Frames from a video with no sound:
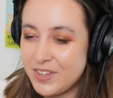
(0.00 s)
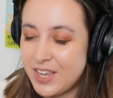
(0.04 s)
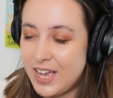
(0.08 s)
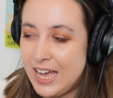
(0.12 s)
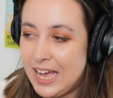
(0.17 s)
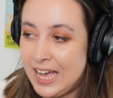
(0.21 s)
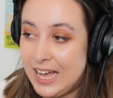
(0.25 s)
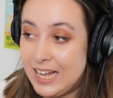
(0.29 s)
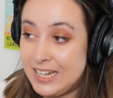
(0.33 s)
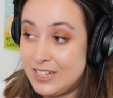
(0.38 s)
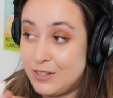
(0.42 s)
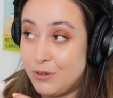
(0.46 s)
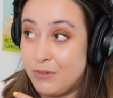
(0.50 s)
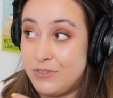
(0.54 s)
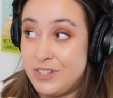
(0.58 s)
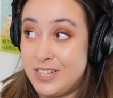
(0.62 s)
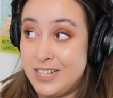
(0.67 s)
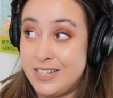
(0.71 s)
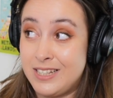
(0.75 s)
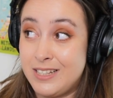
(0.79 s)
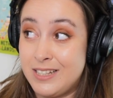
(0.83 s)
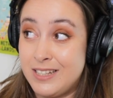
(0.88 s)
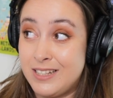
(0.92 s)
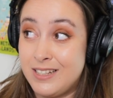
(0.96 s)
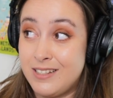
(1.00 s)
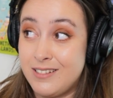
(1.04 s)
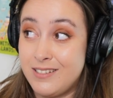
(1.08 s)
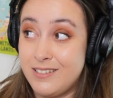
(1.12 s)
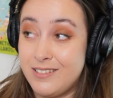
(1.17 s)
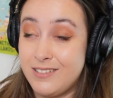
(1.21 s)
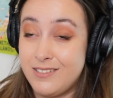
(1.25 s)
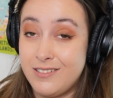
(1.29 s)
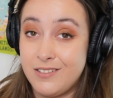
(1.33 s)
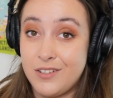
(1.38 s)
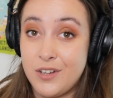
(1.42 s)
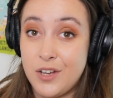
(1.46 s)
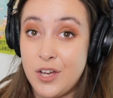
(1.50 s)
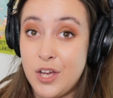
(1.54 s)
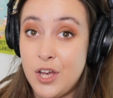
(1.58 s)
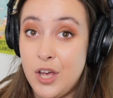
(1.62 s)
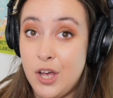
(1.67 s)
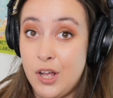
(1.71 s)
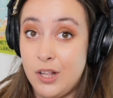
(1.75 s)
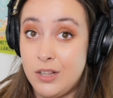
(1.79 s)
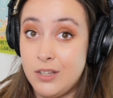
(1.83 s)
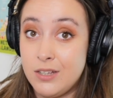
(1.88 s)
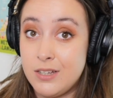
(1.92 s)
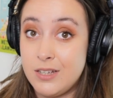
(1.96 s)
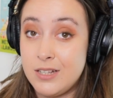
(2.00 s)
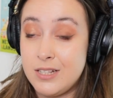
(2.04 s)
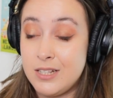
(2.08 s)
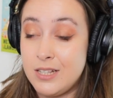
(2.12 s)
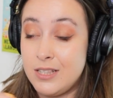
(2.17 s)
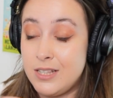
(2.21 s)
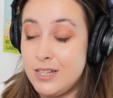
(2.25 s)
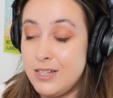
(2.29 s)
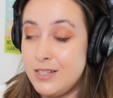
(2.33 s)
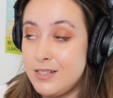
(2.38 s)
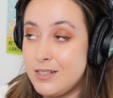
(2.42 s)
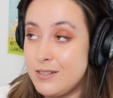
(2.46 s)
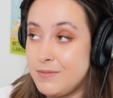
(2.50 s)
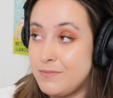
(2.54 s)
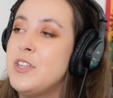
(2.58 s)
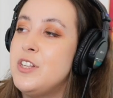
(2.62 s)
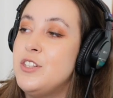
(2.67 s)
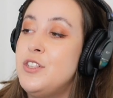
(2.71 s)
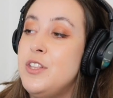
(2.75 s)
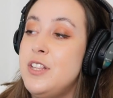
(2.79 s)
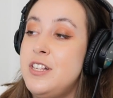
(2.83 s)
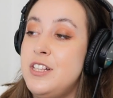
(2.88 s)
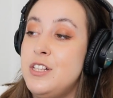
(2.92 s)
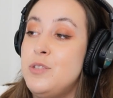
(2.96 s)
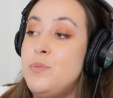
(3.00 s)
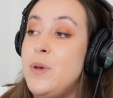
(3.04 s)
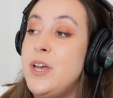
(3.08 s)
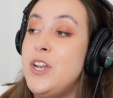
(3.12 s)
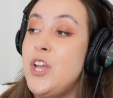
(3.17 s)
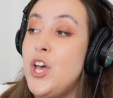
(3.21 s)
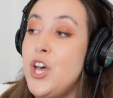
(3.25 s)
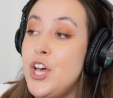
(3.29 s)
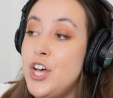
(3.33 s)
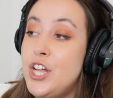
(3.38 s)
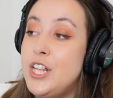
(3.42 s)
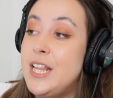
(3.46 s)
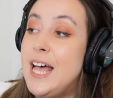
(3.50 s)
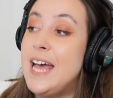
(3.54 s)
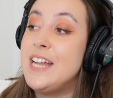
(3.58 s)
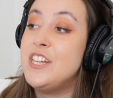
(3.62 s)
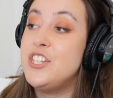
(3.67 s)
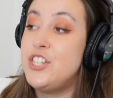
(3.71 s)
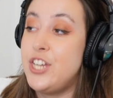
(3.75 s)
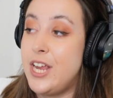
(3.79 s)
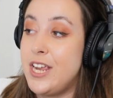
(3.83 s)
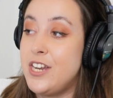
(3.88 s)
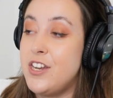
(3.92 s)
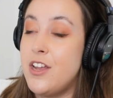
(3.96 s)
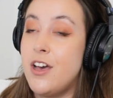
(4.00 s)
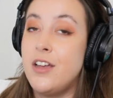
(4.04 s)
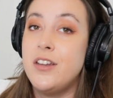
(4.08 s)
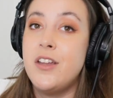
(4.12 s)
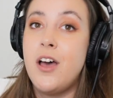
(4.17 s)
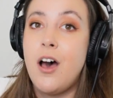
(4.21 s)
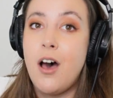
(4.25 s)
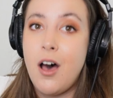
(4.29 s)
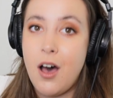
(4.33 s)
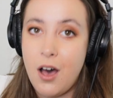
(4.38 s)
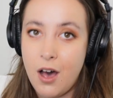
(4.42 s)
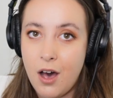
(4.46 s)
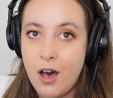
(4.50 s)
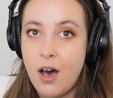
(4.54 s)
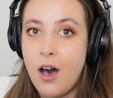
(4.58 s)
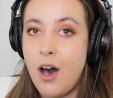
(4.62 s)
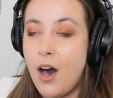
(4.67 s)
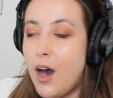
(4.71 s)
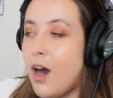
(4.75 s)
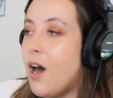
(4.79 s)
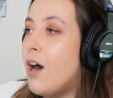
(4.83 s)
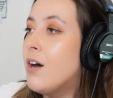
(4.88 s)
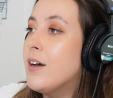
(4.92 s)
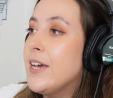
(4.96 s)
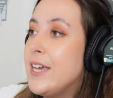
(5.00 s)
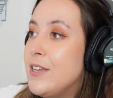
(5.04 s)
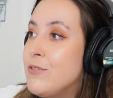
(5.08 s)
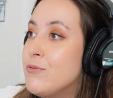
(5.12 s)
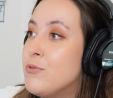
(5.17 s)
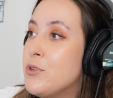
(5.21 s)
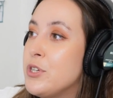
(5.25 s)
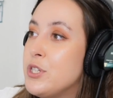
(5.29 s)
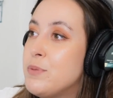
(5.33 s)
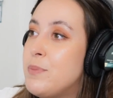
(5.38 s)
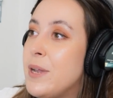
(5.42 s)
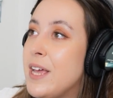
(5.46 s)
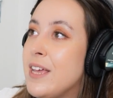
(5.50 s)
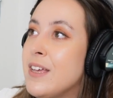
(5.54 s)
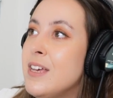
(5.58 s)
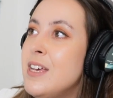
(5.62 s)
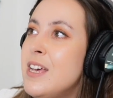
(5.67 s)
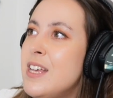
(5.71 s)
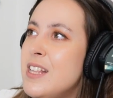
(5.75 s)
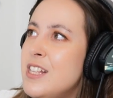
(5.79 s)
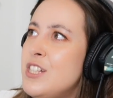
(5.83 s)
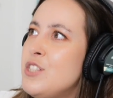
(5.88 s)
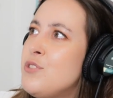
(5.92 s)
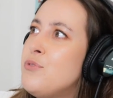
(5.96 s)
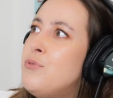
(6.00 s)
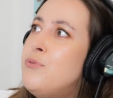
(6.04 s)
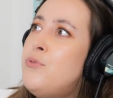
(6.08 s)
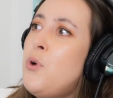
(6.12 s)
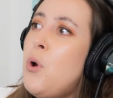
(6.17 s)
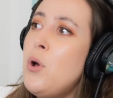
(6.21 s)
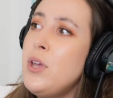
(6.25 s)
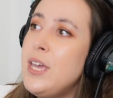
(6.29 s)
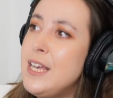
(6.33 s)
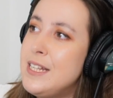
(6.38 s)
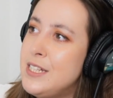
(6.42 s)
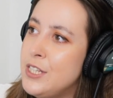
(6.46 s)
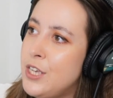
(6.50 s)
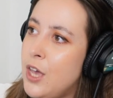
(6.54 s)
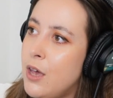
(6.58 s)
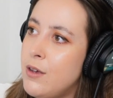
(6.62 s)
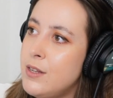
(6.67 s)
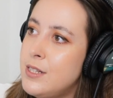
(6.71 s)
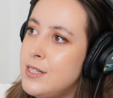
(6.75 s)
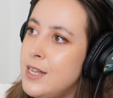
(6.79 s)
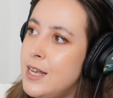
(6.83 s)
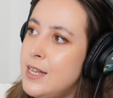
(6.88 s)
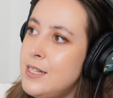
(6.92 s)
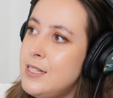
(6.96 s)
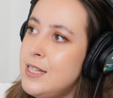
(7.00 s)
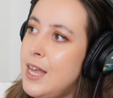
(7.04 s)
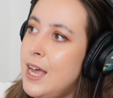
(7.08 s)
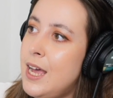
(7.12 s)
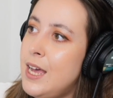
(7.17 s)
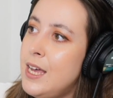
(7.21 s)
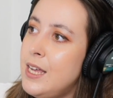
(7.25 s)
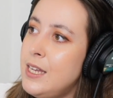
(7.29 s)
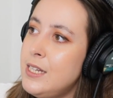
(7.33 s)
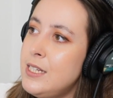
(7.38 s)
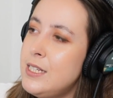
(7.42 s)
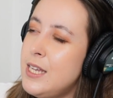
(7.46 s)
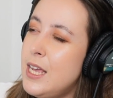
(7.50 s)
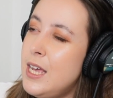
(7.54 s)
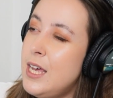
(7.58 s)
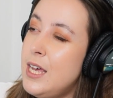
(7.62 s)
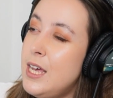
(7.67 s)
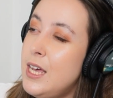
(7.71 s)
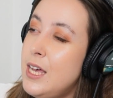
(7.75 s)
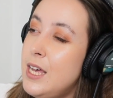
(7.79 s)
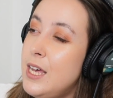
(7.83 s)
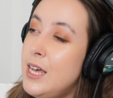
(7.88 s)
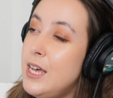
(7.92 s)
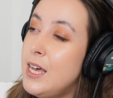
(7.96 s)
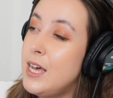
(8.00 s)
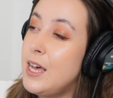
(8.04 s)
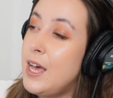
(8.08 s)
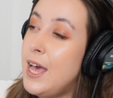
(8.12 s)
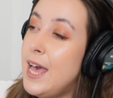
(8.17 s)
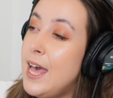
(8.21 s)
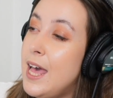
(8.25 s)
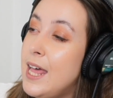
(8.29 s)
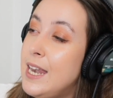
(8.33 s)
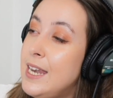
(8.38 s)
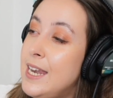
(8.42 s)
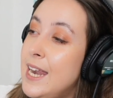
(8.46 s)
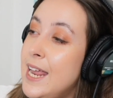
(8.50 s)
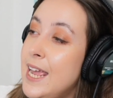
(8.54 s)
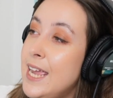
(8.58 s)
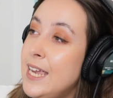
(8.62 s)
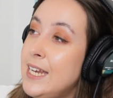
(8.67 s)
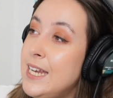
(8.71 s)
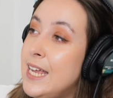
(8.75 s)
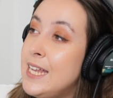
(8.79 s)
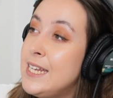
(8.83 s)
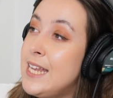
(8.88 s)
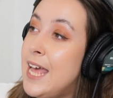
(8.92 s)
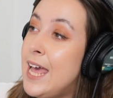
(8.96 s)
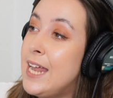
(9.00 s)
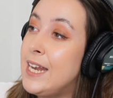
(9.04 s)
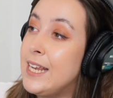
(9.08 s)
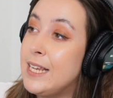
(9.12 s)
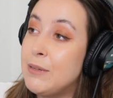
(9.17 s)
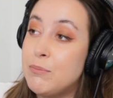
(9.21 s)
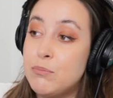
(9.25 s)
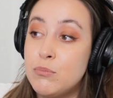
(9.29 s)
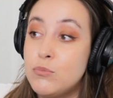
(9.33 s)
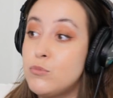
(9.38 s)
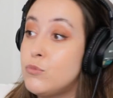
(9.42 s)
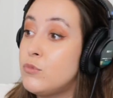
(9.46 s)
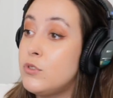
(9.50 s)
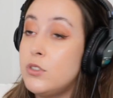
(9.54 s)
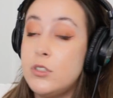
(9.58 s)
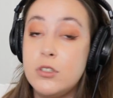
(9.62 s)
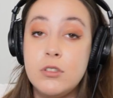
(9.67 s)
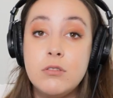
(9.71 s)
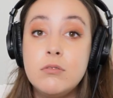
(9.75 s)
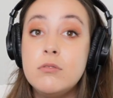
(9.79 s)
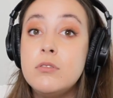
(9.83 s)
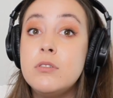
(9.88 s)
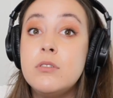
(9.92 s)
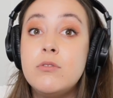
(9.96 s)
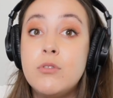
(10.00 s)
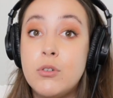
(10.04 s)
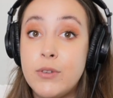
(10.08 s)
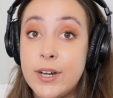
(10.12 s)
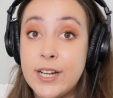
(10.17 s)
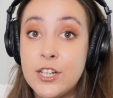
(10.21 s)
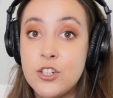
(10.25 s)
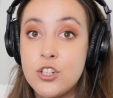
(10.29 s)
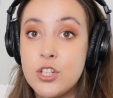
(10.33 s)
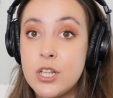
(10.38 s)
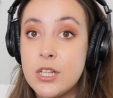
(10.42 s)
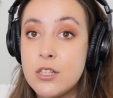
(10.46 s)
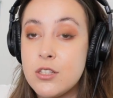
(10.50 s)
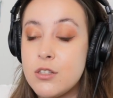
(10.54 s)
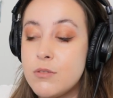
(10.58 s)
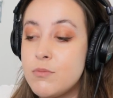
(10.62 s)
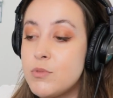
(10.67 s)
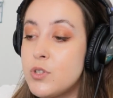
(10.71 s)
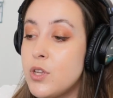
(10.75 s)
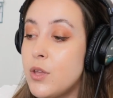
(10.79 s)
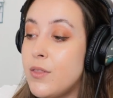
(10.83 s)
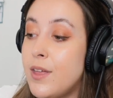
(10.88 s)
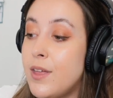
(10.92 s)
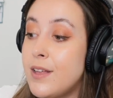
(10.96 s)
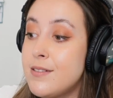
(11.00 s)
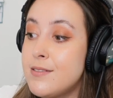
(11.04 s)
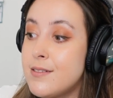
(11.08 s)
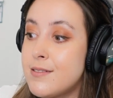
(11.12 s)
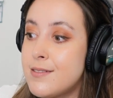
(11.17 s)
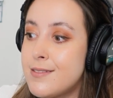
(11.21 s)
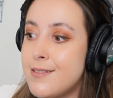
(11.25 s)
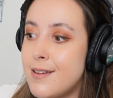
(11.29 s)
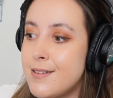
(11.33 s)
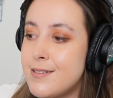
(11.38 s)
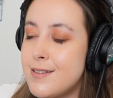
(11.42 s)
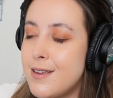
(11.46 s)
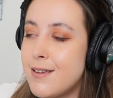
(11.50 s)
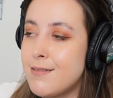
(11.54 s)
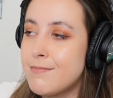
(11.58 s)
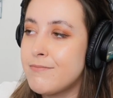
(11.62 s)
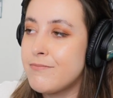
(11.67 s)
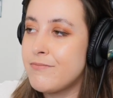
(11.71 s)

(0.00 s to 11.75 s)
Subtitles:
So obviously this is Earl is in this. So this is when Earl and Jay Nunn are in VoicePlay. This is 4 years ago, it says, and Lane and Ellie arranged this. So that's exciting.